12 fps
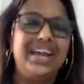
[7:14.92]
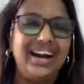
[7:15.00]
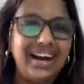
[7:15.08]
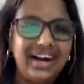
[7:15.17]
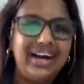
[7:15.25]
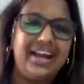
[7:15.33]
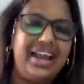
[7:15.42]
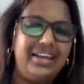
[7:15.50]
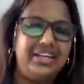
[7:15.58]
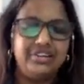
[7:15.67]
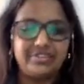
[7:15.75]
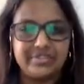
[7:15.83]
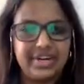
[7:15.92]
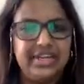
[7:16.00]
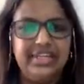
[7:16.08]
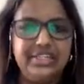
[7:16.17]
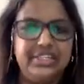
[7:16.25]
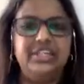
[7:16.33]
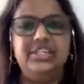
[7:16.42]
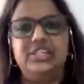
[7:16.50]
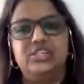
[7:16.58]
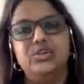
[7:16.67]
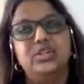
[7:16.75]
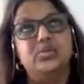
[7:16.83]
are and it rarely changes.
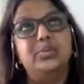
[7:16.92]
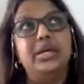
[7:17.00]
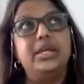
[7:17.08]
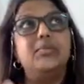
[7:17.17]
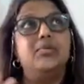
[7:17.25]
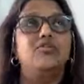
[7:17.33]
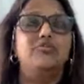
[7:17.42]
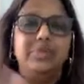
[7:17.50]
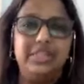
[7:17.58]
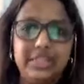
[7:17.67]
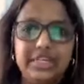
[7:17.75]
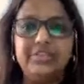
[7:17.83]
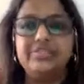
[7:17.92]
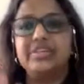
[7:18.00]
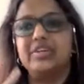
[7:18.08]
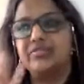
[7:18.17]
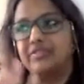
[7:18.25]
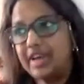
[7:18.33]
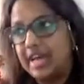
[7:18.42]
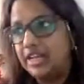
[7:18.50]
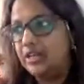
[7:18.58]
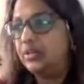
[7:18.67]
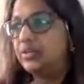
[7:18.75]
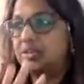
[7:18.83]
So it's made up of beliefs and
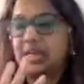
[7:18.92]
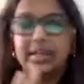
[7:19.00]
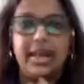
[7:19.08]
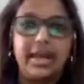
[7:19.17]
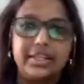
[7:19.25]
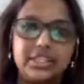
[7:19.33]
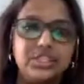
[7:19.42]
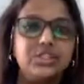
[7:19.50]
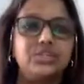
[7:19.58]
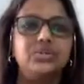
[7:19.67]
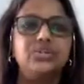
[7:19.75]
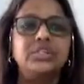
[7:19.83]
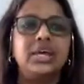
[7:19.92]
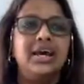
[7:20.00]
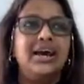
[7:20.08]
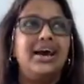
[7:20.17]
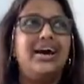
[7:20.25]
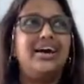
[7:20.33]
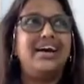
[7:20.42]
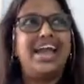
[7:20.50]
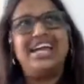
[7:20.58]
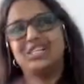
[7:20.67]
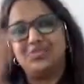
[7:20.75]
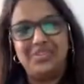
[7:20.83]
values and attitudes,
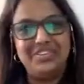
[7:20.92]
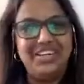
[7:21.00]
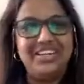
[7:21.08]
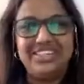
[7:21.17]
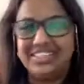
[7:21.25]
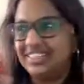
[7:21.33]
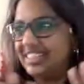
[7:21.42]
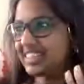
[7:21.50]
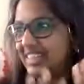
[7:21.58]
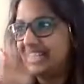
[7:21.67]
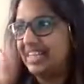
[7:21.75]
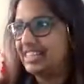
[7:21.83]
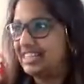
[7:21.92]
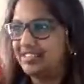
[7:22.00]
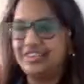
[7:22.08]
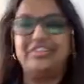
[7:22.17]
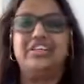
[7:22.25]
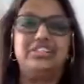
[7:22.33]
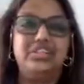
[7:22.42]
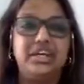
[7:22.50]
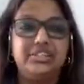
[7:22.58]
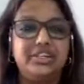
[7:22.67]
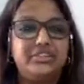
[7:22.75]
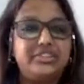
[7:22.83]
aspirations, and etc.
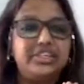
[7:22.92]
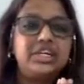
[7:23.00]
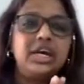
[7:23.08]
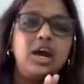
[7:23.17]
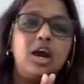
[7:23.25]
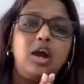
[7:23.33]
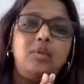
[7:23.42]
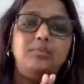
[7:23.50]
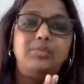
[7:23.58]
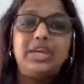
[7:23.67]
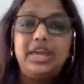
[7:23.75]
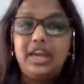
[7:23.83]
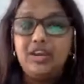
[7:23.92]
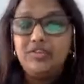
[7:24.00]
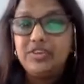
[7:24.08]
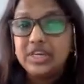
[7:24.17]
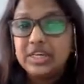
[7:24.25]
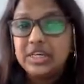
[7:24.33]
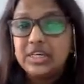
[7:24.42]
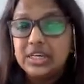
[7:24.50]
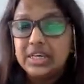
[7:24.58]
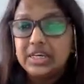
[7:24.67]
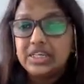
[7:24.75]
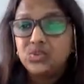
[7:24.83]
etc. Behavior
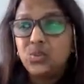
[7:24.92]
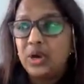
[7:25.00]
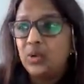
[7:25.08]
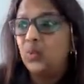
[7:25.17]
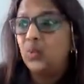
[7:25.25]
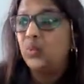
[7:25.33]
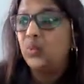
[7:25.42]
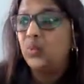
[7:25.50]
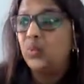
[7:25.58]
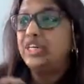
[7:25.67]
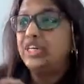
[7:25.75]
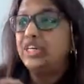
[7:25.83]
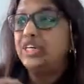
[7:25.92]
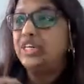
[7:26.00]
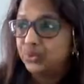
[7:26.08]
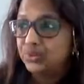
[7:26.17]
is what we do.